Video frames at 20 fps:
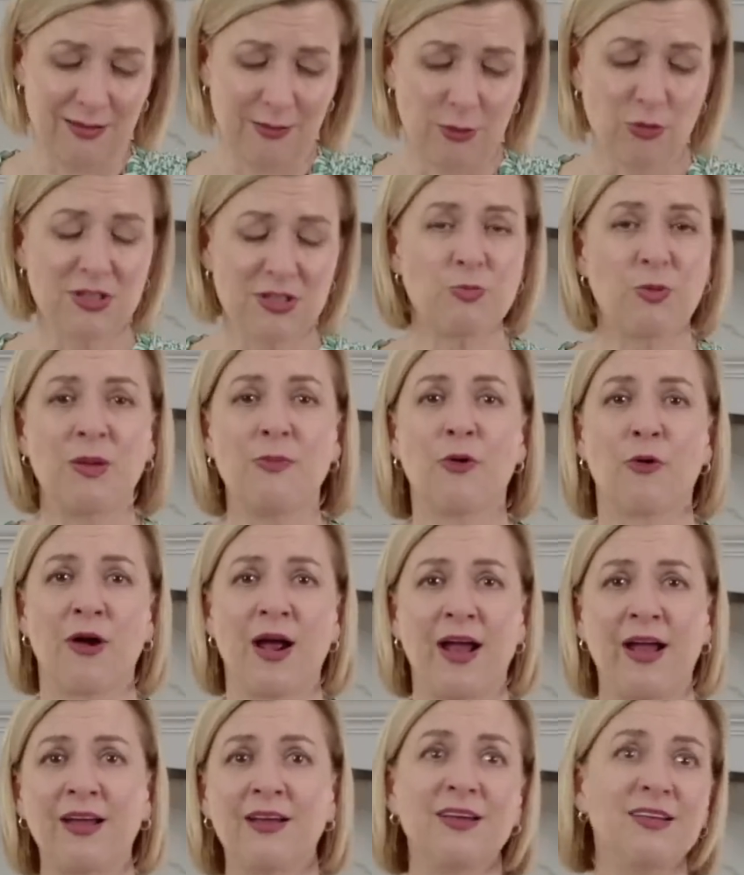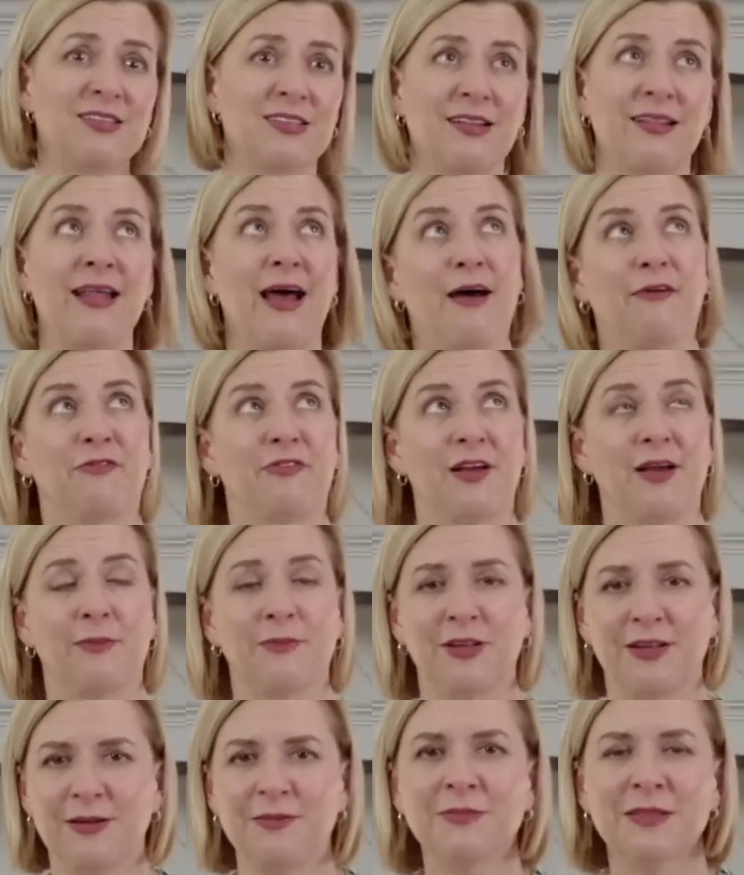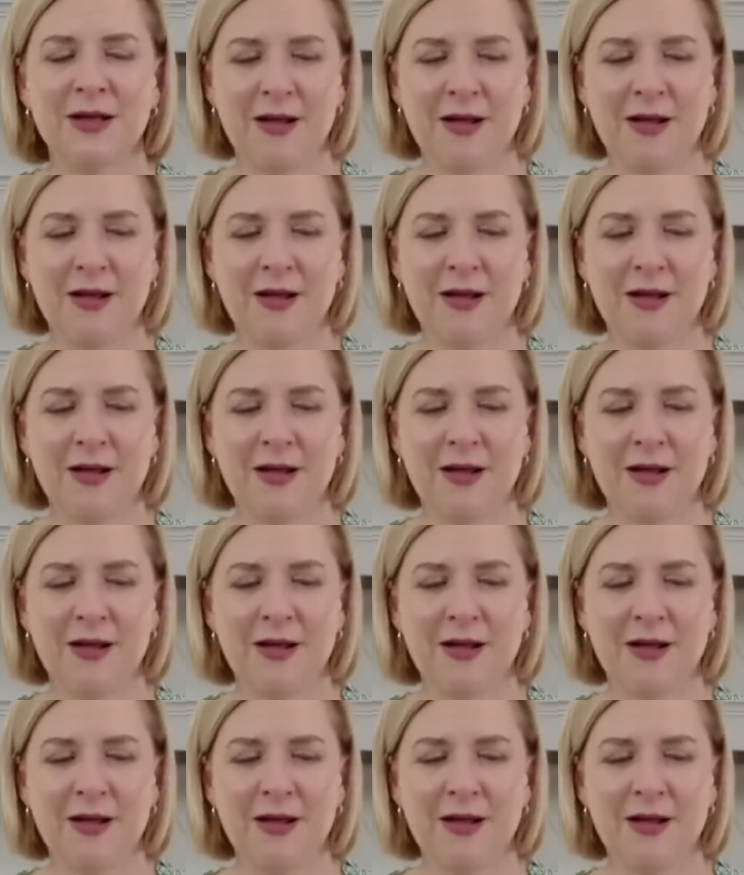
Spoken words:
Crispy meringue is in that family.